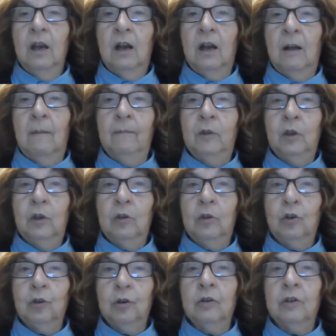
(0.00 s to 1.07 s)
um, to
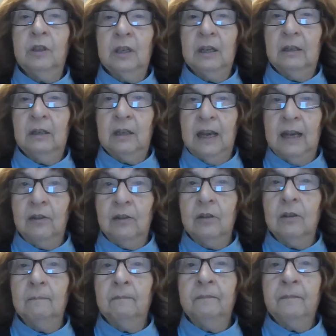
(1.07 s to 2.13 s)
assure
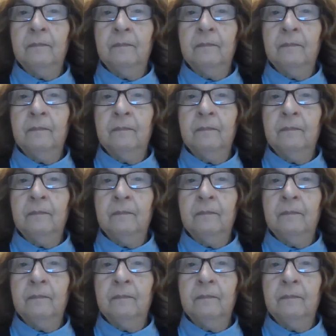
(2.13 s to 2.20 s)
success.